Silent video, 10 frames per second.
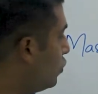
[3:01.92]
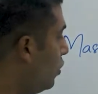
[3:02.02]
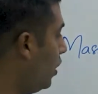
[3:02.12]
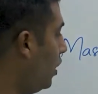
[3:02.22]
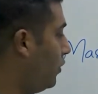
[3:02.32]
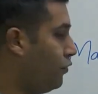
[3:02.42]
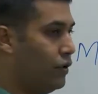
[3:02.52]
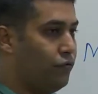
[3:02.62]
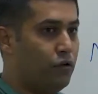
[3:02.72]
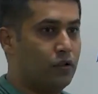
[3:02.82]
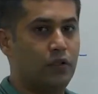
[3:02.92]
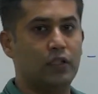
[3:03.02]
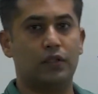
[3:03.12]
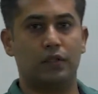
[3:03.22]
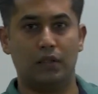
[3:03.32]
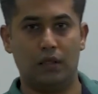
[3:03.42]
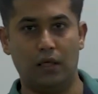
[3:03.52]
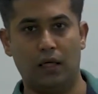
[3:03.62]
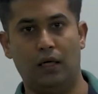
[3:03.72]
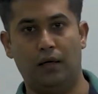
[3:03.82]
so uh, for, for, this,
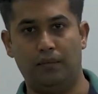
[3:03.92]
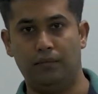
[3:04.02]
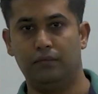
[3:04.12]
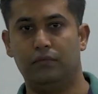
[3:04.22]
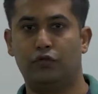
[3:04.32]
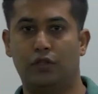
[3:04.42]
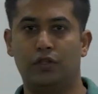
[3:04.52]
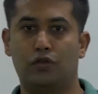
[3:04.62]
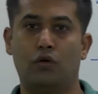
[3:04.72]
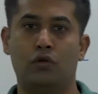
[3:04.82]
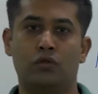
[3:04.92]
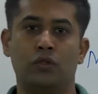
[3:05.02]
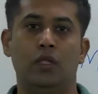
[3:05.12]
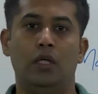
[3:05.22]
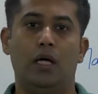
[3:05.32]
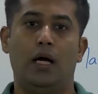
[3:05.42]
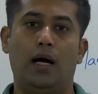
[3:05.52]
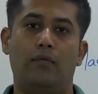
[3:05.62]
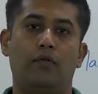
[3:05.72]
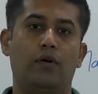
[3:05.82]
um, for this course
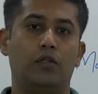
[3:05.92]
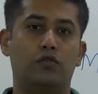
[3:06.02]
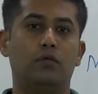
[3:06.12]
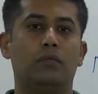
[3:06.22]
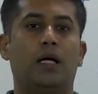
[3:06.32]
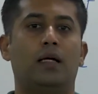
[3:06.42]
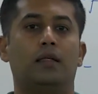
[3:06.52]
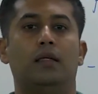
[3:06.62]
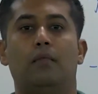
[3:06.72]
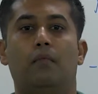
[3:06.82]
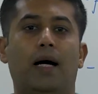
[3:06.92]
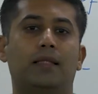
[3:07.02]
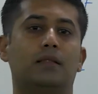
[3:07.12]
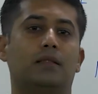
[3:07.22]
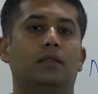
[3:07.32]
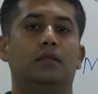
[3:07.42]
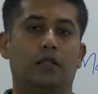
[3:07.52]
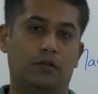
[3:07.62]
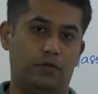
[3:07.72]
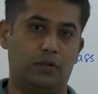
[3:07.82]
and we will assume that mass is
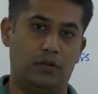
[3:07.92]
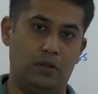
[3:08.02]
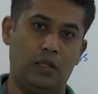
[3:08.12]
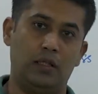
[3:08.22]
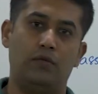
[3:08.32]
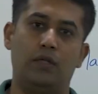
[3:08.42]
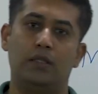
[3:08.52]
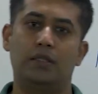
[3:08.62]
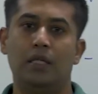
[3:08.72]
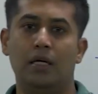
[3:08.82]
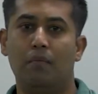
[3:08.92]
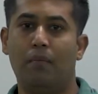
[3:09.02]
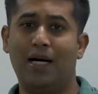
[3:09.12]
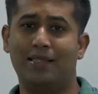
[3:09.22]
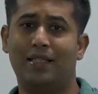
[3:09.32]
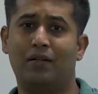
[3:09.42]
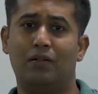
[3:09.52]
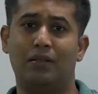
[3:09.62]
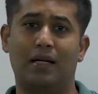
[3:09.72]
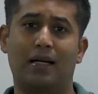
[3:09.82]
conserved. In other words, mass
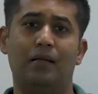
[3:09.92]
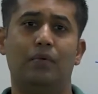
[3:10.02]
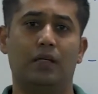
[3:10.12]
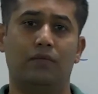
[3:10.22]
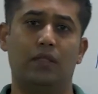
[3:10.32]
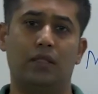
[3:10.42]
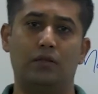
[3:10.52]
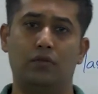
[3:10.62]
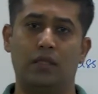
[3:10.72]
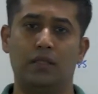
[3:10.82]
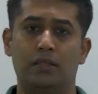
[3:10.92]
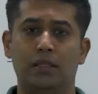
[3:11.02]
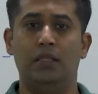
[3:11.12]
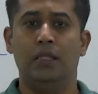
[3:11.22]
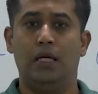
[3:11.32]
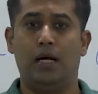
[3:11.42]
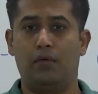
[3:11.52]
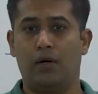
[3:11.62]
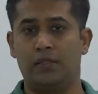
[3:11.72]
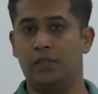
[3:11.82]
cannot directly be converted to energy and
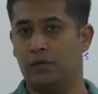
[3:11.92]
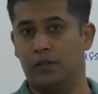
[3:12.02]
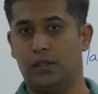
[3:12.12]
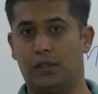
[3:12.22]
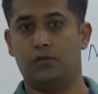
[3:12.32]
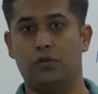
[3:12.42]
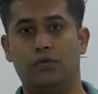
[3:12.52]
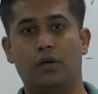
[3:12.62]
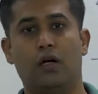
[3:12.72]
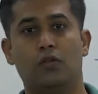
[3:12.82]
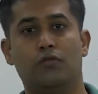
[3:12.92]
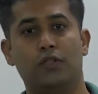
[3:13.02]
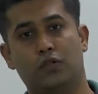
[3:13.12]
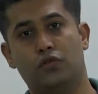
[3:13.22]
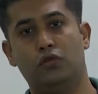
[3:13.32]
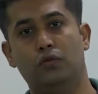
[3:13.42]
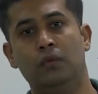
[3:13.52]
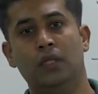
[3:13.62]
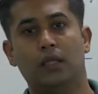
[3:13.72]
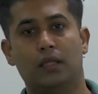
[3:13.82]
vice versa. So, we will always assume
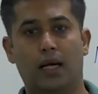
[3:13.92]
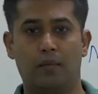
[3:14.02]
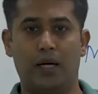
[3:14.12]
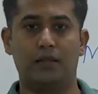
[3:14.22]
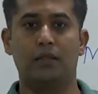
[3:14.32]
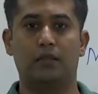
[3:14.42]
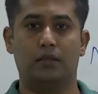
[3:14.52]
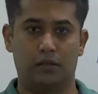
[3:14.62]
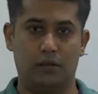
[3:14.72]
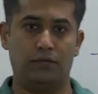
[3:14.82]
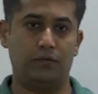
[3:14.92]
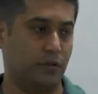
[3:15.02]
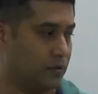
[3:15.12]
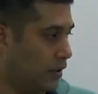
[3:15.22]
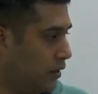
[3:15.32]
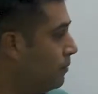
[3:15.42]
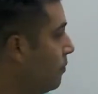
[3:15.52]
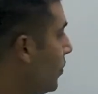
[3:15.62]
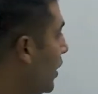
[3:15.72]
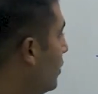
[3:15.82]
that mass is conserved, right.
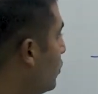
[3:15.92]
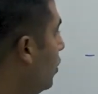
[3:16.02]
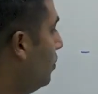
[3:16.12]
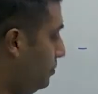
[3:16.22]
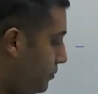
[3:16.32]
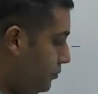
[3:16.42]
So,